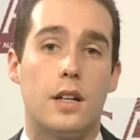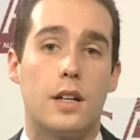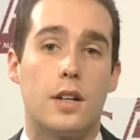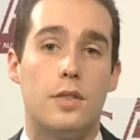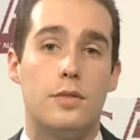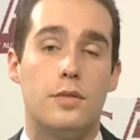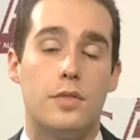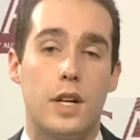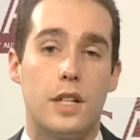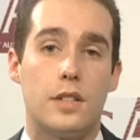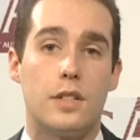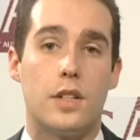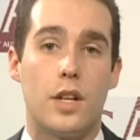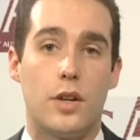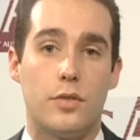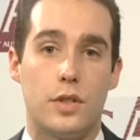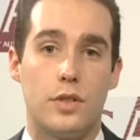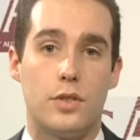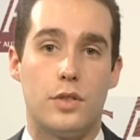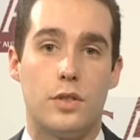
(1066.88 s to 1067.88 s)
converted
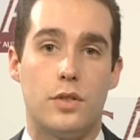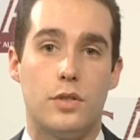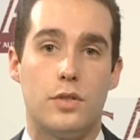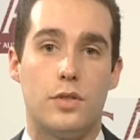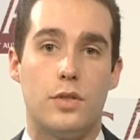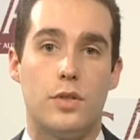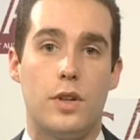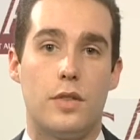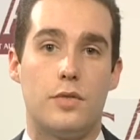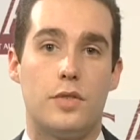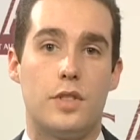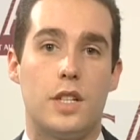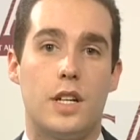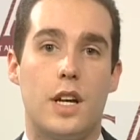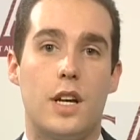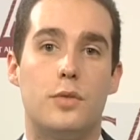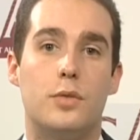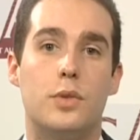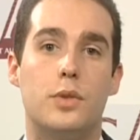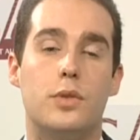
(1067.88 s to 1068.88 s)
over to
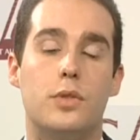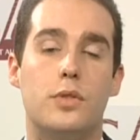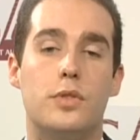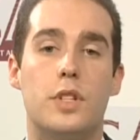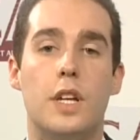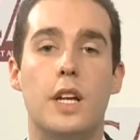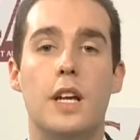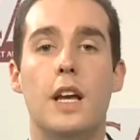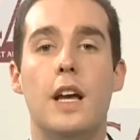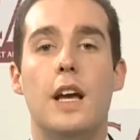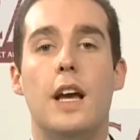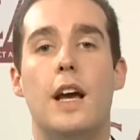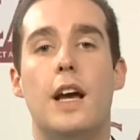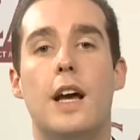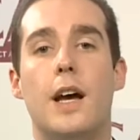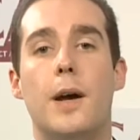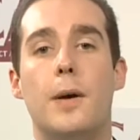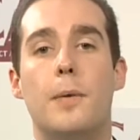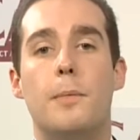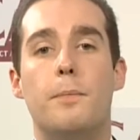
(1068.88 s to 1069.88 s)
FCA rules.
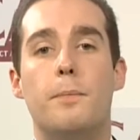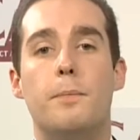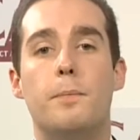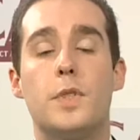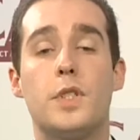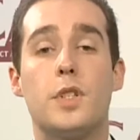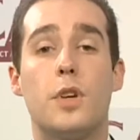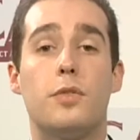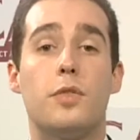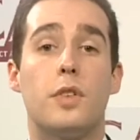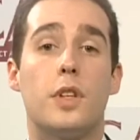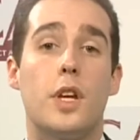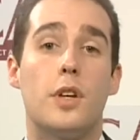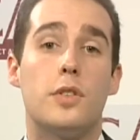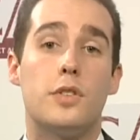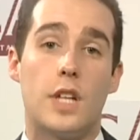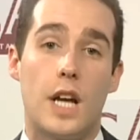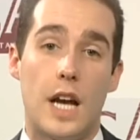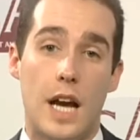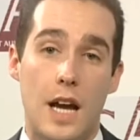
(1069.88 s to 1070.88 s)
So for
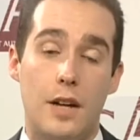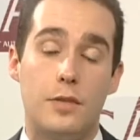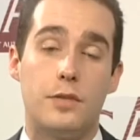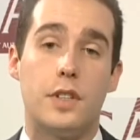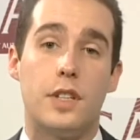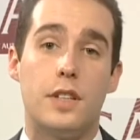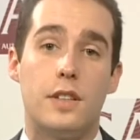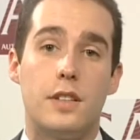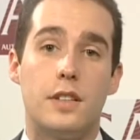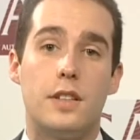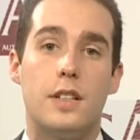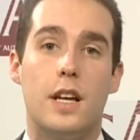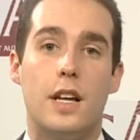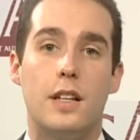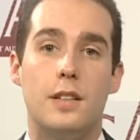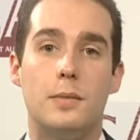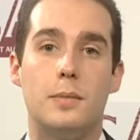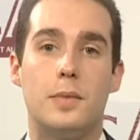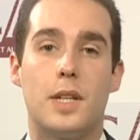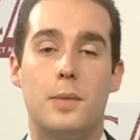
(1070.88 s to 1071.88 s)
those that haven't,
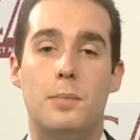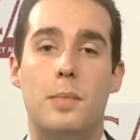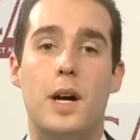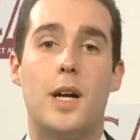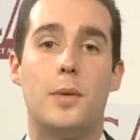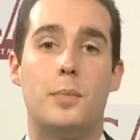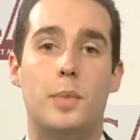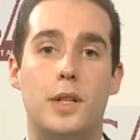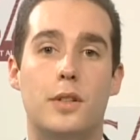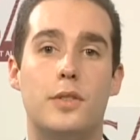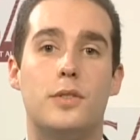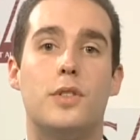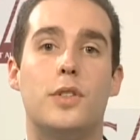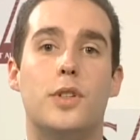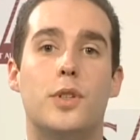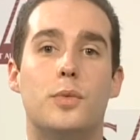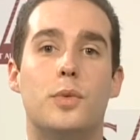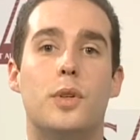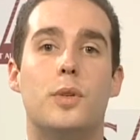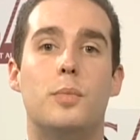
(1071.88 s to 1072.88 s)
then my appeal to
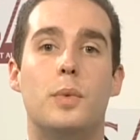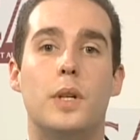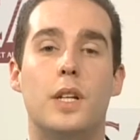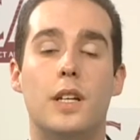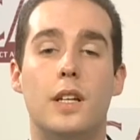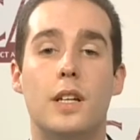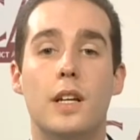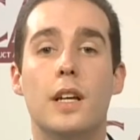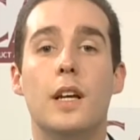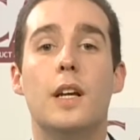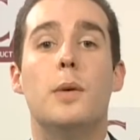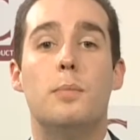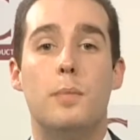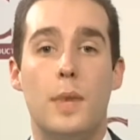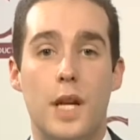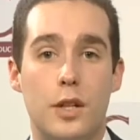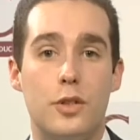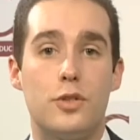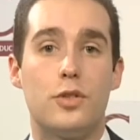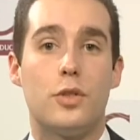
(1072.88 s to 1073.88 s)
you would be
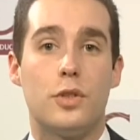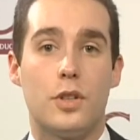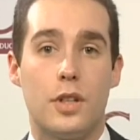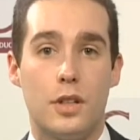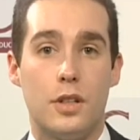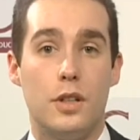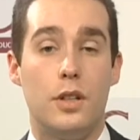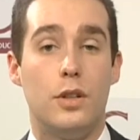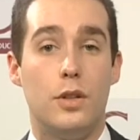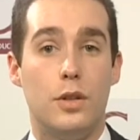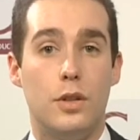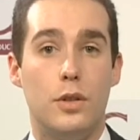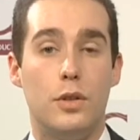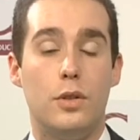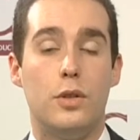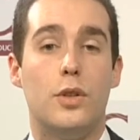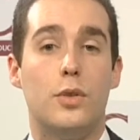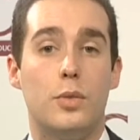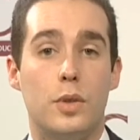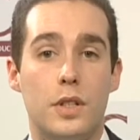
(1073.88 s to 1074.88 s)
make sure that
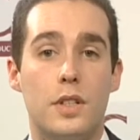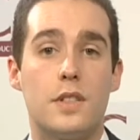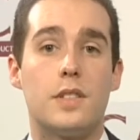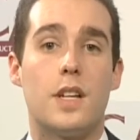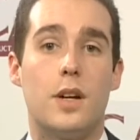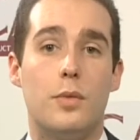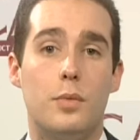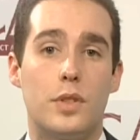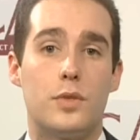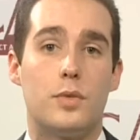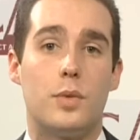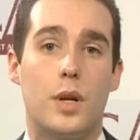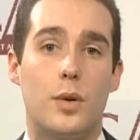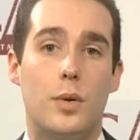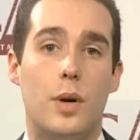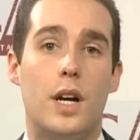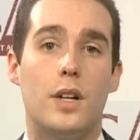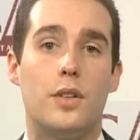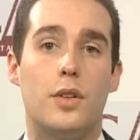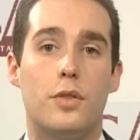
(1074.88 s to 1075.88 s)
you understand what's
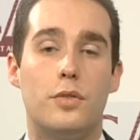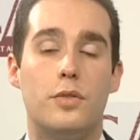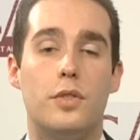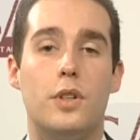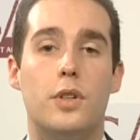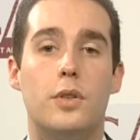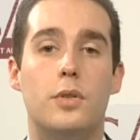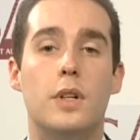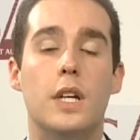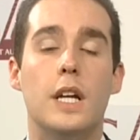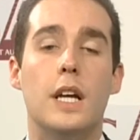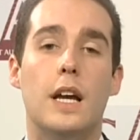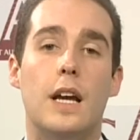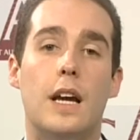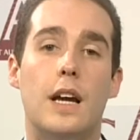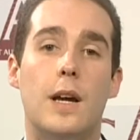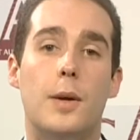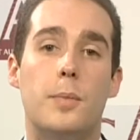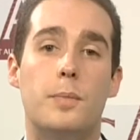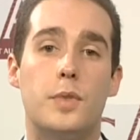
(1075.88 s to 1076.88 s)
required of you,
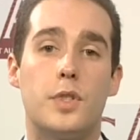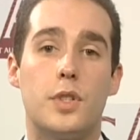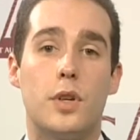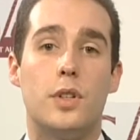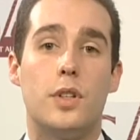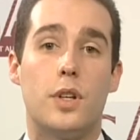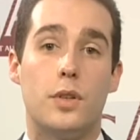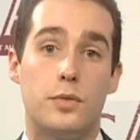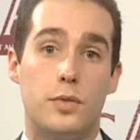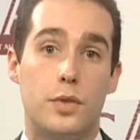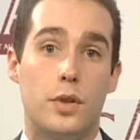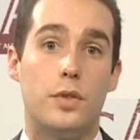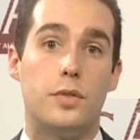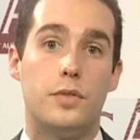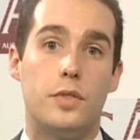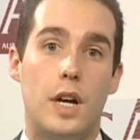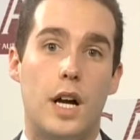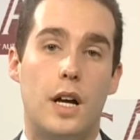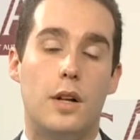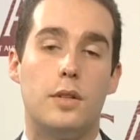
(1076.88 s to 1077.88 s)
so you don't
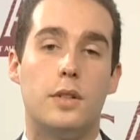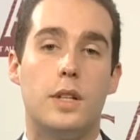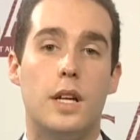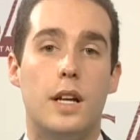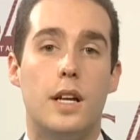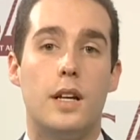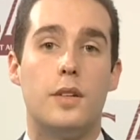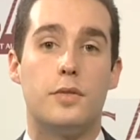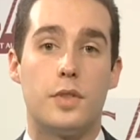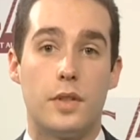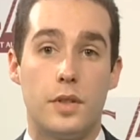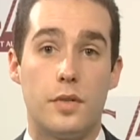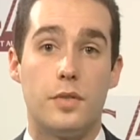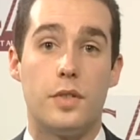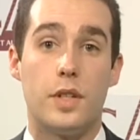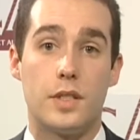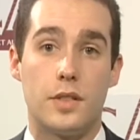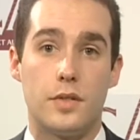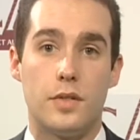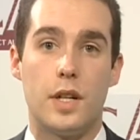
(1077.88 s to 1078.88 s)
fall foul from the
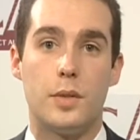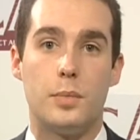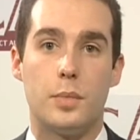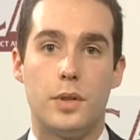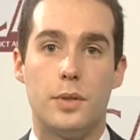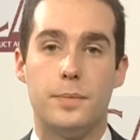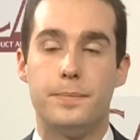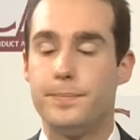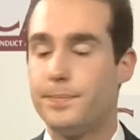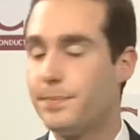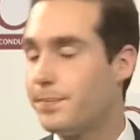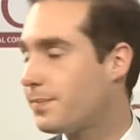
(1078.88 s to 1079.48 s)
1st of April.